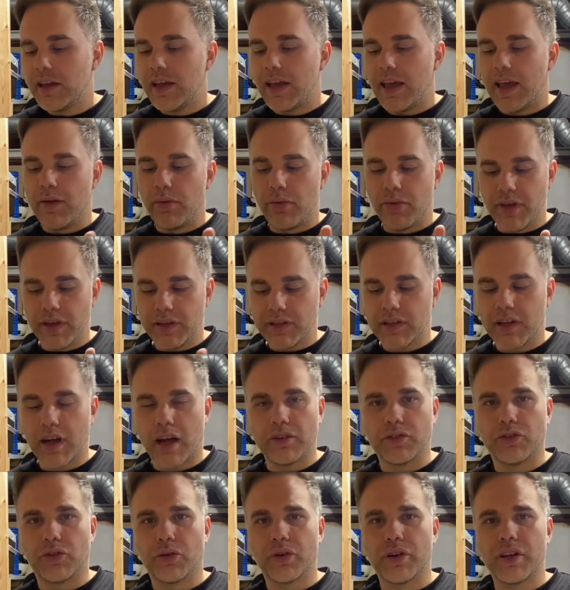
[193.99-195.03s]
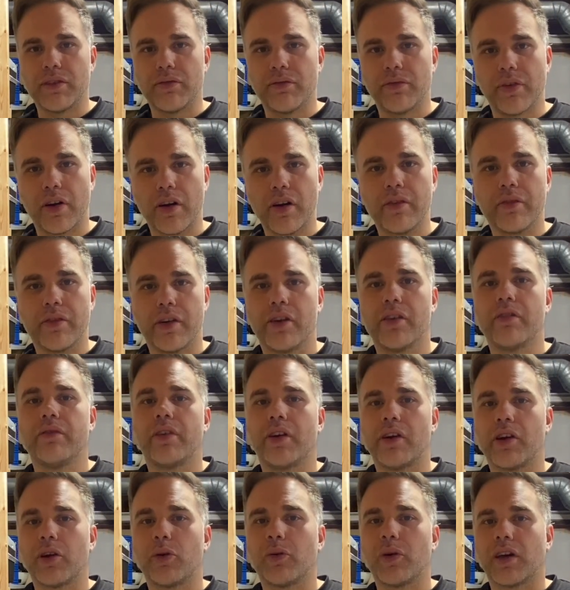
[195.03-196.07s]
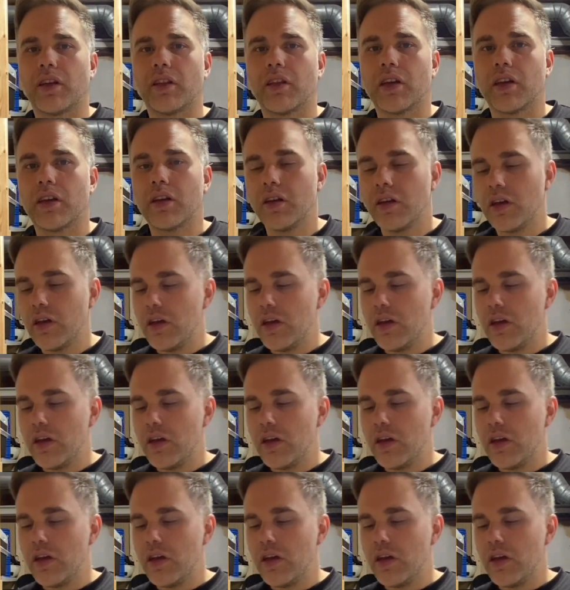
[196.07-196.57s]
and this got dirty very, very, very quickly.